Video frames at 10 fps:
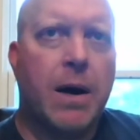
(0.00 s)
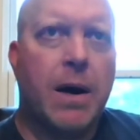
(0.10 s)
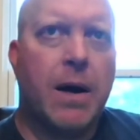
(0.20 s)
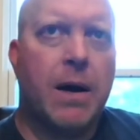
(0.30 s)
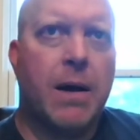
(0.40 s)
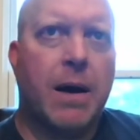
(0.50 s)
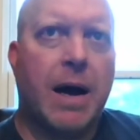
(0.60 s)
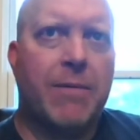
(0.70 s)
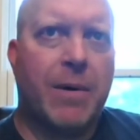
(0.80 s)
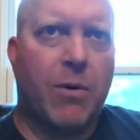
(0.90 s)
Um,
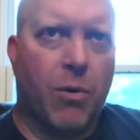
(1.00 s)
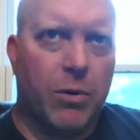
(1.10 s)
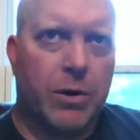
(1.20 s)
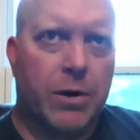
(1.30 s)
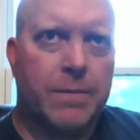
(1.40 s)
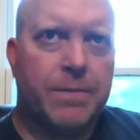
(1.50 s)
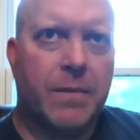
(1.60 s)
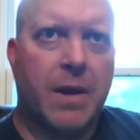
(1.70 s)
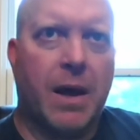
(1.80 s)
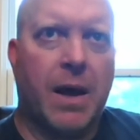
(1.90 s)
now
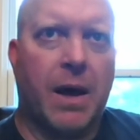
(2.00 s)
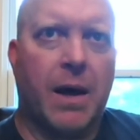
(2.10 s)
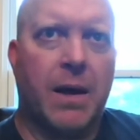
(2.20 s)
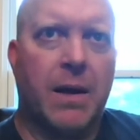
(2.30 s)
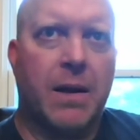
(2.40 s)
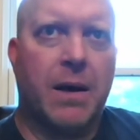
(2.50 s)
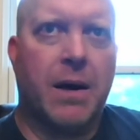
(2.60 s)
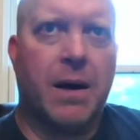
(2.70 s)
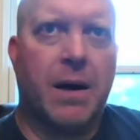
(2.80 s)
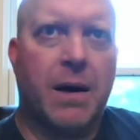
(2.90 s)
I'm
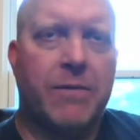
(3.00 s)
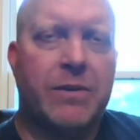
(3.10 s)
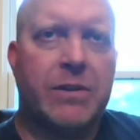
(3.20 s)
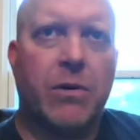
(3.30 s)
older